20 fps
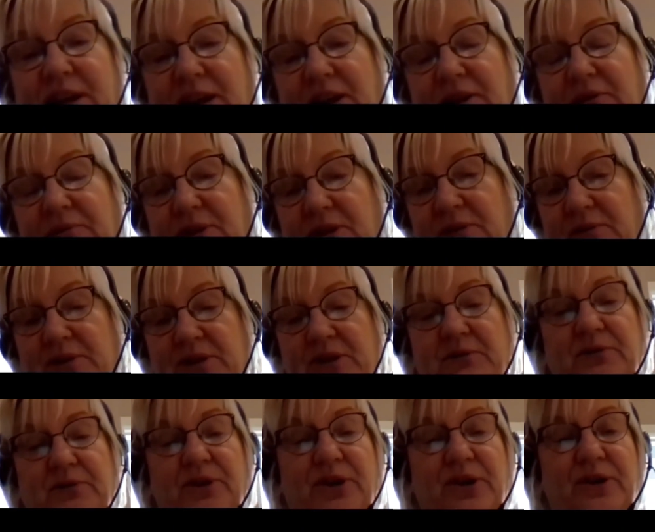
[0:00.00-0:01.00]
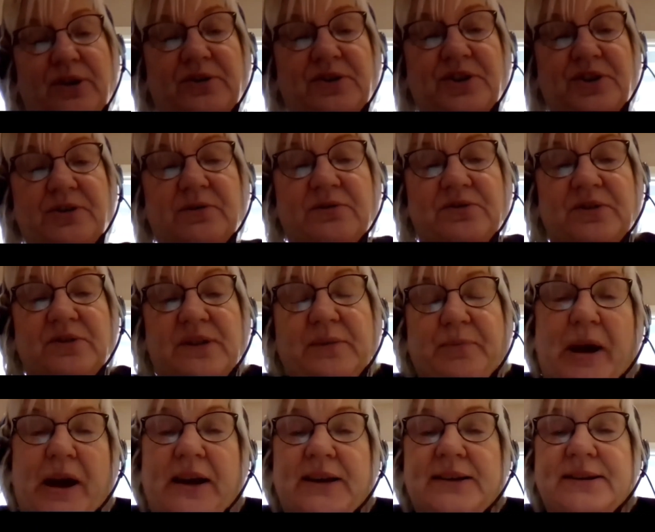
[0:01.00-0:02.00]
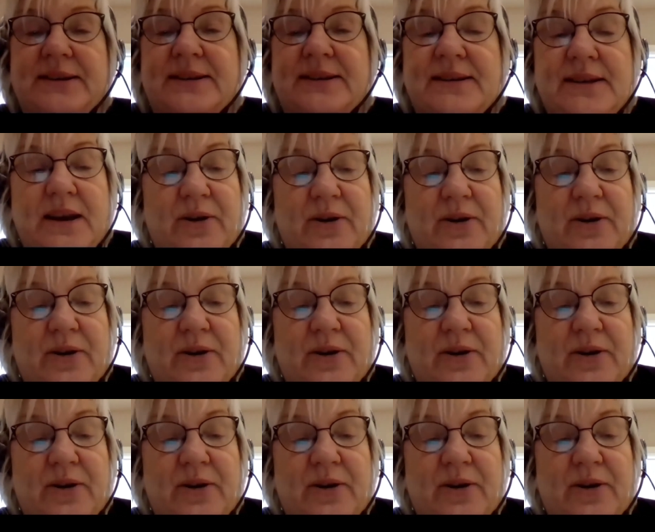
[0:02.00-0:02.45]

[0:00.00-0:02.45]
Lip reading: You do know your children the best.